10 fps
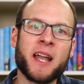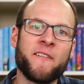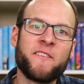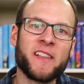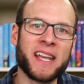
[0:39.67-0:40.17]

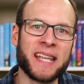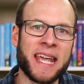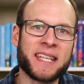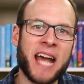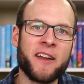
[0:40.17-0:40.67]
affiliate
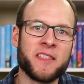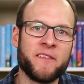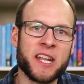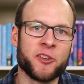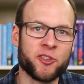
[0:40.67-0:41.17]
link down in the
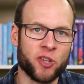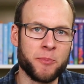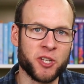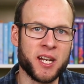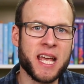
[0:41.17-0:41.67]
video
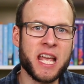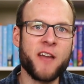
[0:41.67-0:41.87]
description.